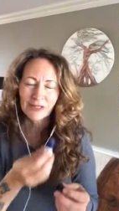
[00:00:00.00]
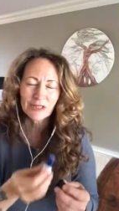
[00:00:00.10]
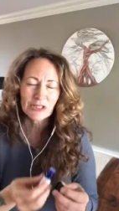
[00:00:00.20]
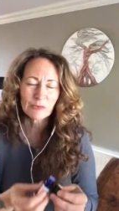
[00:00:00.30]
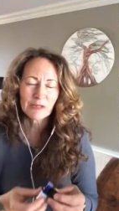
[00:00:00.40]

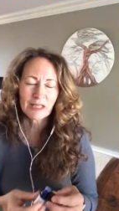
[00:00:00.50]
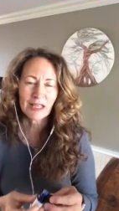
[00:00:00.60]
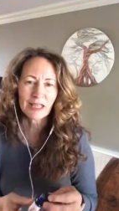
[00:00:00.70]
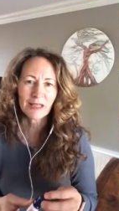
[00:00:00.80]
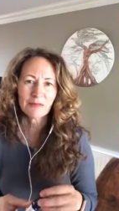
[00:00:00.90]
it just
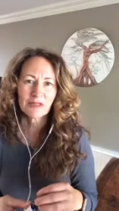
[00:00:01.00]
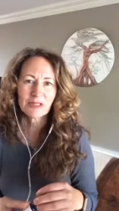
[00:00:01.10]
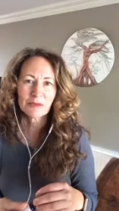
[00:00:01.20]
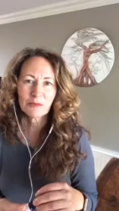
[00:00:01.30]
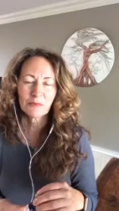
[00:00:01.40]
became
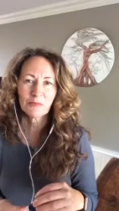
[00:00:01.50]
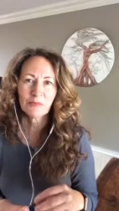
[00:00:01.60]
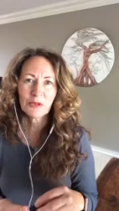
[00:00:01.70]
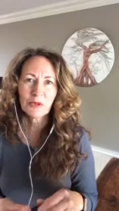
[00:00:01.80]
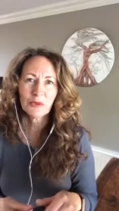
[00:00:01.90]
this
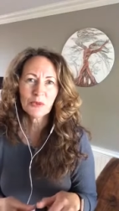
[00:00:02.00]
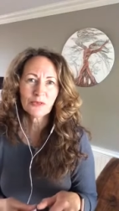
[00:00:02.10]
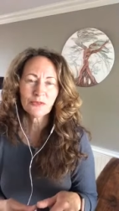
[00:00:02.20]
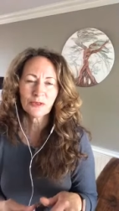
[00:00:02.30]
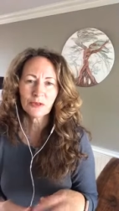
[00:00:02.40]

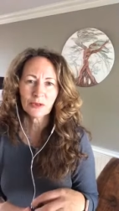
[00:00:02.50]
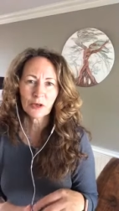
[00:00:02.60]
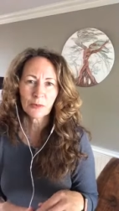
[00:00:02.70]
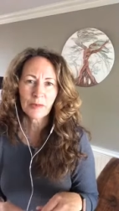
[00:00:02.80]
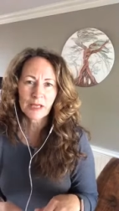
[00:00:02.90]
beautiful
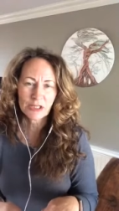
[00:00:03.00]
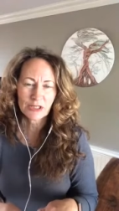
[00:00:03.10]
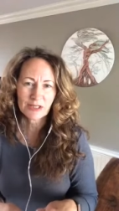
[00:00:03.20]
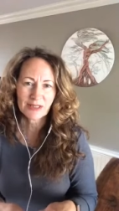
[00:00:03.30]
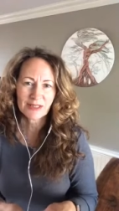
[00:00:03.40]

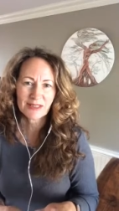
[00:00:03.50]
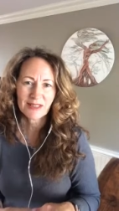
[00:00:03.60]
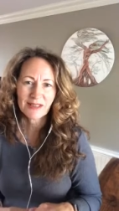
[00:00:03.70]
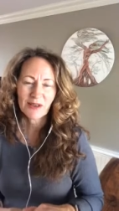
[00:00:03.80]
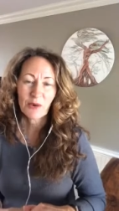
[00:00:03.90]
herbaceous
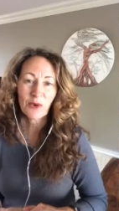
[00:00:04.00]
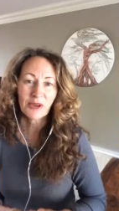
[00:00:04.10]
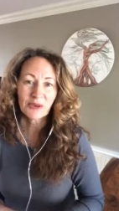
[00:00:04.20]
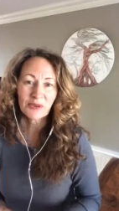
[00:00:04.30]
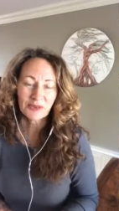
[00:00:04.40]

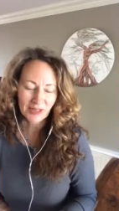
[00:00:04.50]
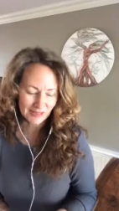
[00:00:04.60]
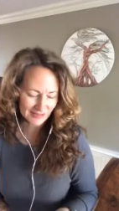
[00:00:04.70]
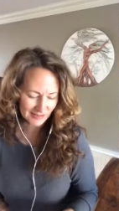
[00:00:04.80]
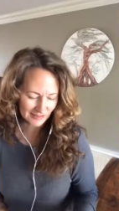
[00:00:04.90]
oil
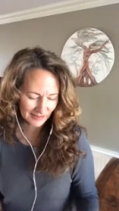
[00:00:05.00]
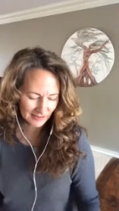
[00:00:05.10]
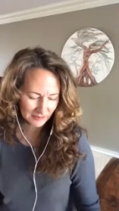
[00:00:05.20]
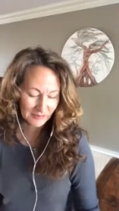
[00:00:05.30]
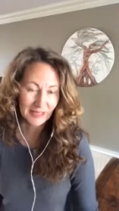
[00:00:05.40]
that
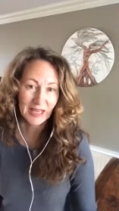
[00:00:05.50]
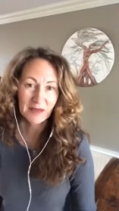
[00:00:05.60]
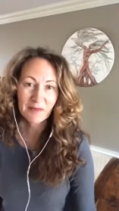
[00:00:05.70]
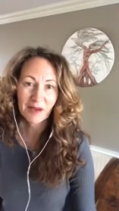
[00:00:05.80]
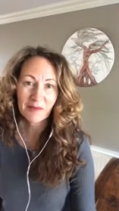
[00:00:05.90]
uh,
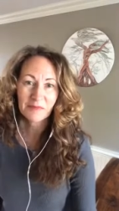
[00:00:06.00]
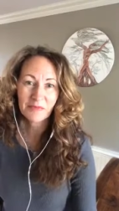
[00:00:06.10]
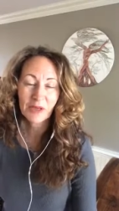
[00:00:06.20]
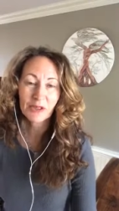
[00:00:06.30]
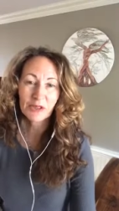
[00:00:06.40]
became a,
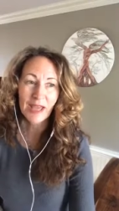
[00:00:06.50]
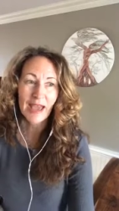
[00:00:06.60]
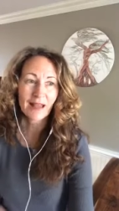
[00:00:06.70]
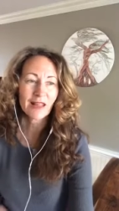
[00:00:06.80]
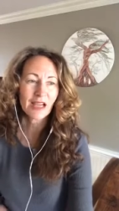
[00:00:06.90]
a good
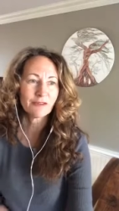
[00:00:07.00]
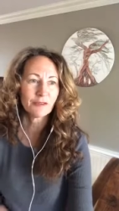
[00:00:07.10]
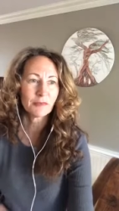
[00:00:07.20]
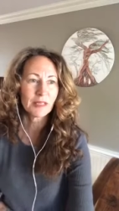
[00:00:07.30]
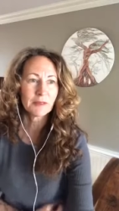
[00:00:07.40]
ally
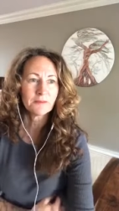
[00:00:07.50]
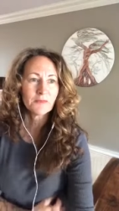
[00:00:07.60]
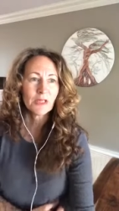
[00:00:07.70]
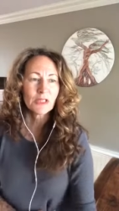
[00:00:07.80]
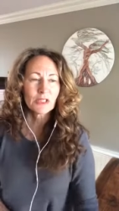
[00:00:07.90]
for me.
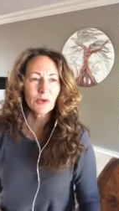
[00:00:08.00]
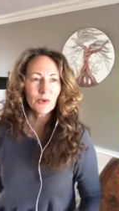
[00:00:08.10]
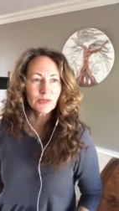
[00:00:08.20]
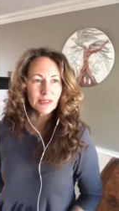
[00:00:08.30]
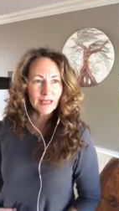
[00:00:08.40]

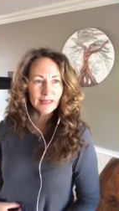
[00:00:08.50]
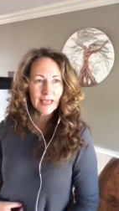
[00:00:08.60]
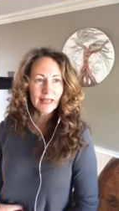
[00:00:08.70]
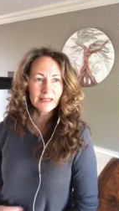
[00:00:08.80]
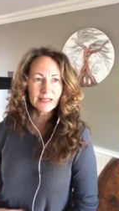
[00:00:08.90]
So
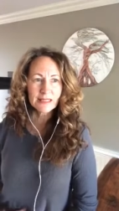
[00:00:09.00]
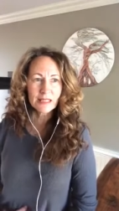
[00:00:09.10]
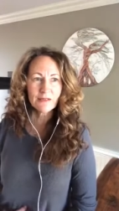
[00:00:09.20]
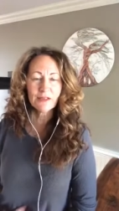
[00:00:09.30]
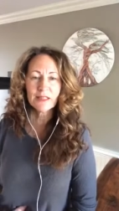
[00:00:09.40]
again,
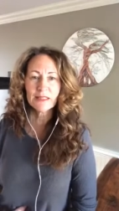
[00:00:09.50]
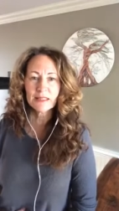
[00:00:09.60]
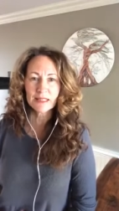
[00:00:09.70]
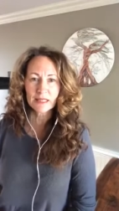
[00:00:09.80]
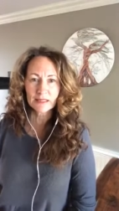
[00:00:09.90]

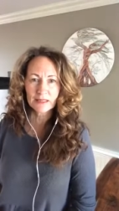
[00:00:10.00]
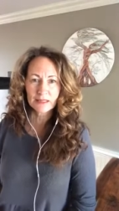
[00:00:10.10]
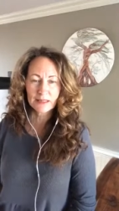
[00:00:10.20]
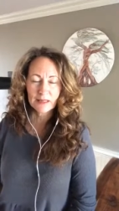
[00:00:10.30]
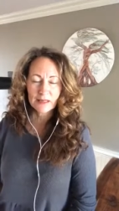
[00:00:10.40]

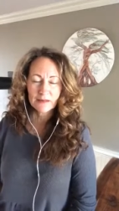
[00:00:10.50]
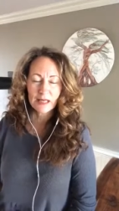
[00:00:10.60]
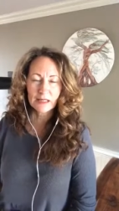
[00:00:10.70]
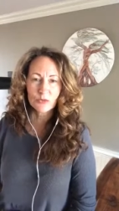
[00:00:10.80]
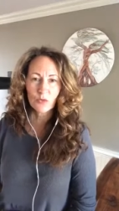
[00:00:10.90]
CV6,
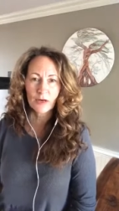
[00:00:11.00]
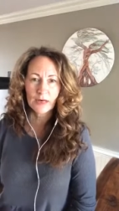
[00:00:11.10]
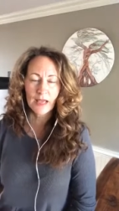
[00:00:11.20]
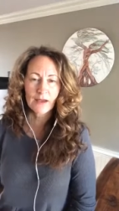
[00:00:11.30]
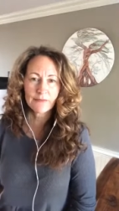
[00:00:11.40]
that's one
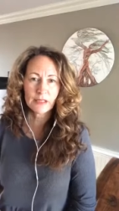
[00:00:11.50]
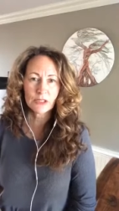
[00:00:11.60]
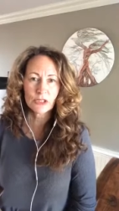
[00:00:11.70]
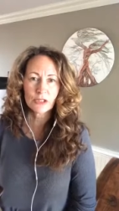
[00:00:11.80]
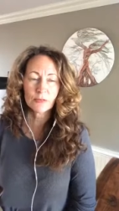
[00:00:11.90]
and a half
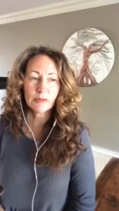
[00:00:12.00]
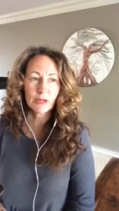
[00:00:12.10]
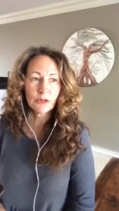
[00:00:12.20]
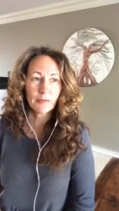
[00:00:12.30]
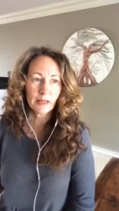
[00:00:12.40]
inches
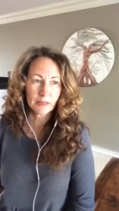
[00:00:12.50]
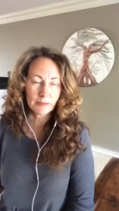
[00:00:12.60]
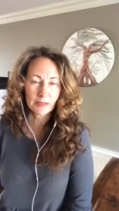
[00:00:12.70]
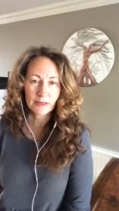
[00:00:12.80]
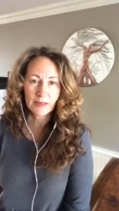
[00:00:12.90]
below the
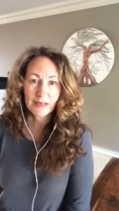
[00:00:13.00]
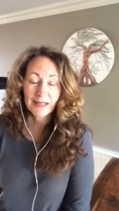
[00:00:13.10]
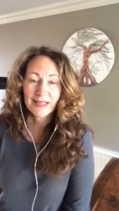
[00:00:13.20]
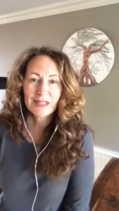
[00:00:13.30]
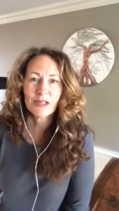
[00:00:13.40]
belly button.
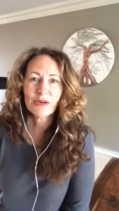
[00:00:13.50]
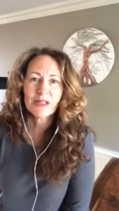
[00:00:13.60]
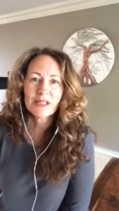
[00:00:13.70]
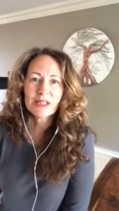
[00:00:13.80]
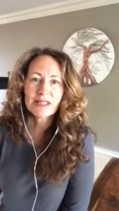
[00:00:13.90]
It's
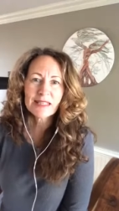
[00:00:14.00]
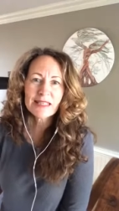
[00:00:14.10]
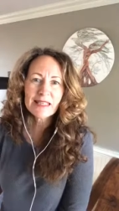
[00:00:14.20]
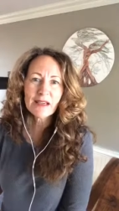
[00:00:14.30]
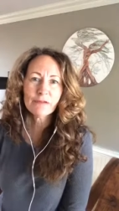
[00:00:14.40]
known as the
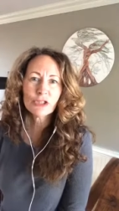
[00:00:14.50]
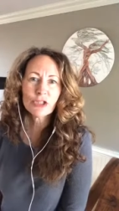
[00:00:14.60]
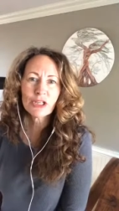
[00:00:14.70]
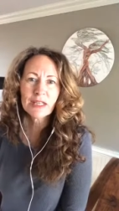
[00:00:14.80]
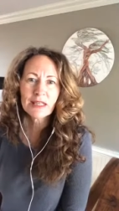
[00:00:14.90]
sea of
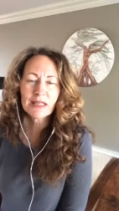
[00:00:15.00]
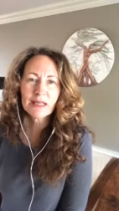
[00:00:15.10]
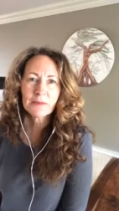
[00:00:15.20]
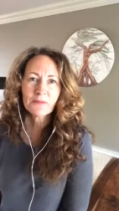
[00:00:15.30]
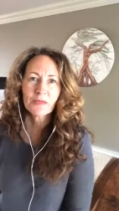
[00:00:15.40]
chi,